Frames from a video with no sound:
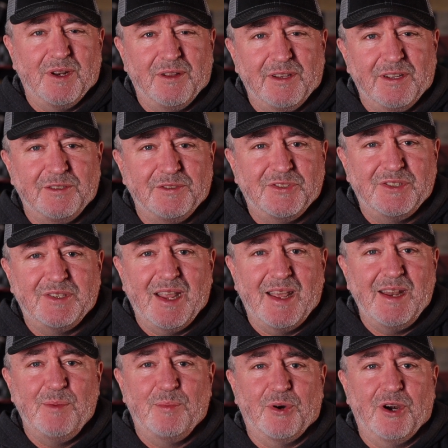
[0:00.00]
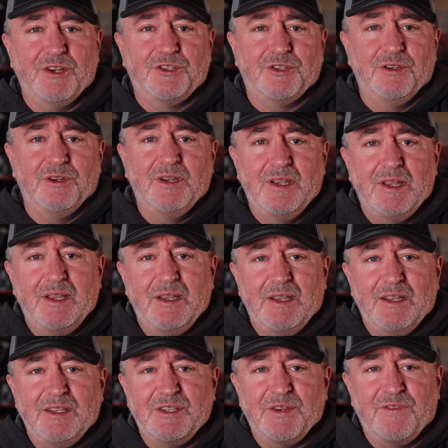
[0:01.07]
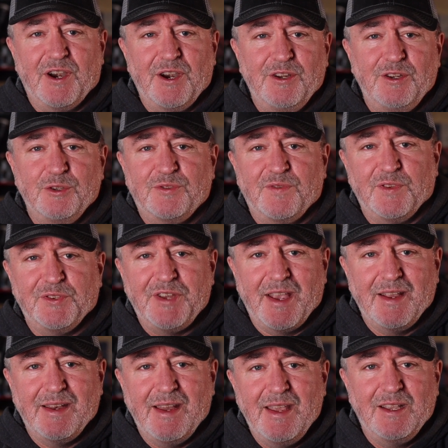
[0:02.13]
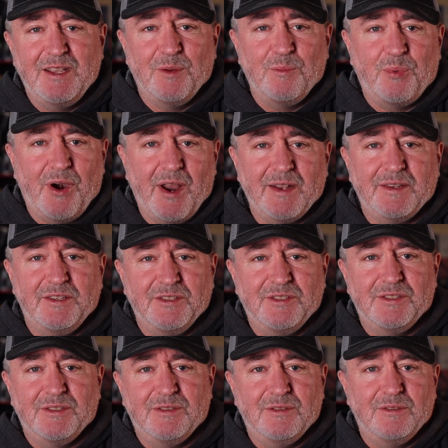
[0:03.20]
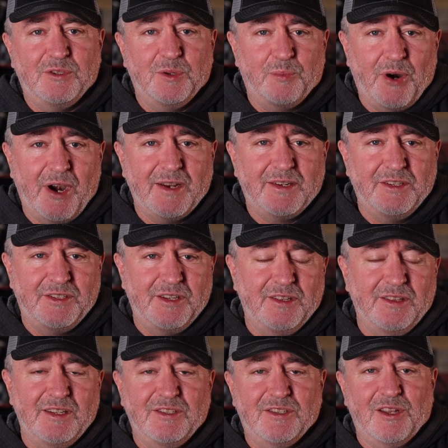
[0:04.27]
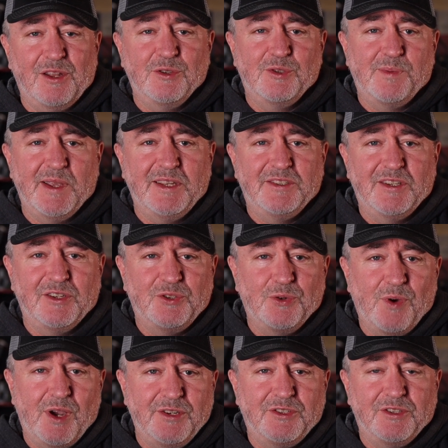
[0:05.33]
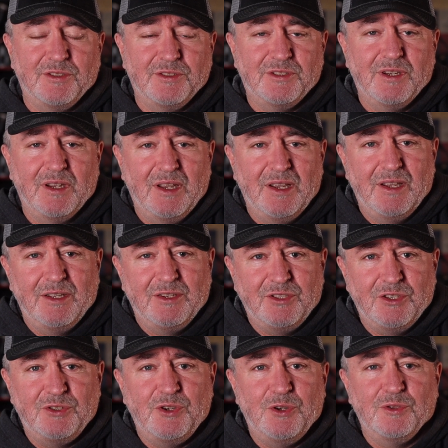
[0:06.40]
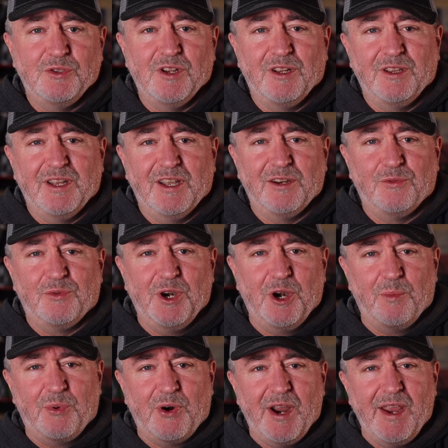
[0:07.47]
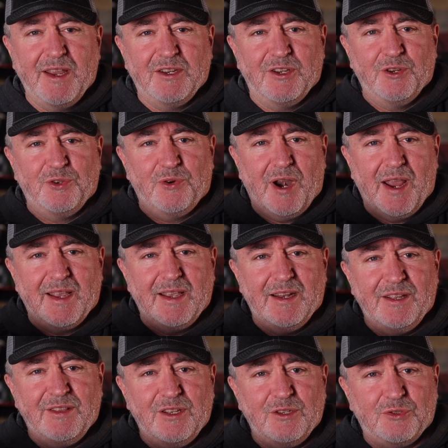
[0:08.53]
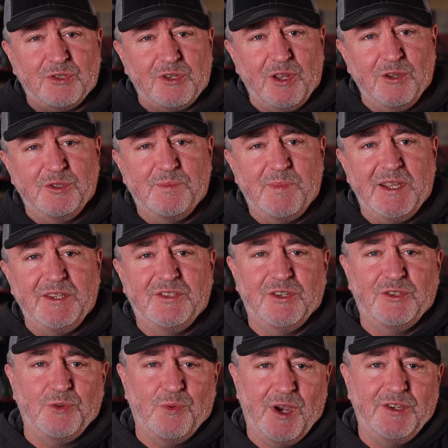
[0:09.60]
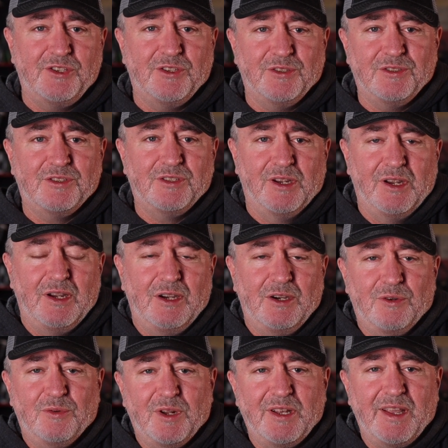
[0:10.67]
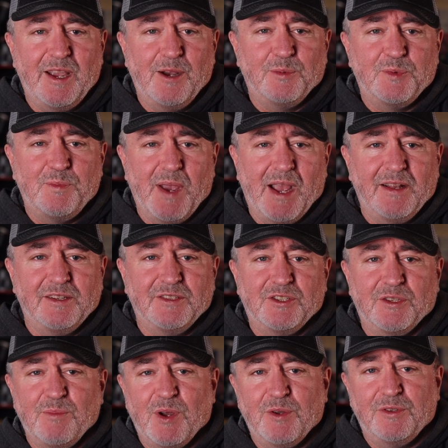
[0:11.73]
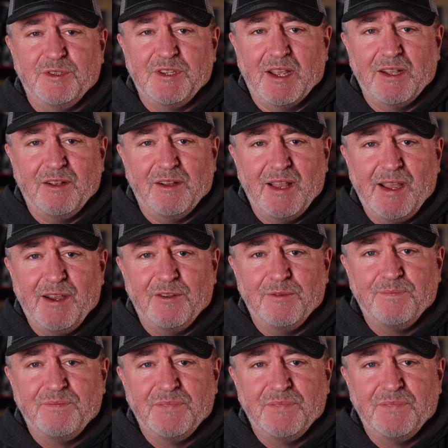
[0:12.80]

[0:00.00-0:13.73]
a little steady pressure, is a very useful technique and practice in these slow speed situations. Just using a little rear brake to drag it in those slow speed situations really helps balance the motorcycle out.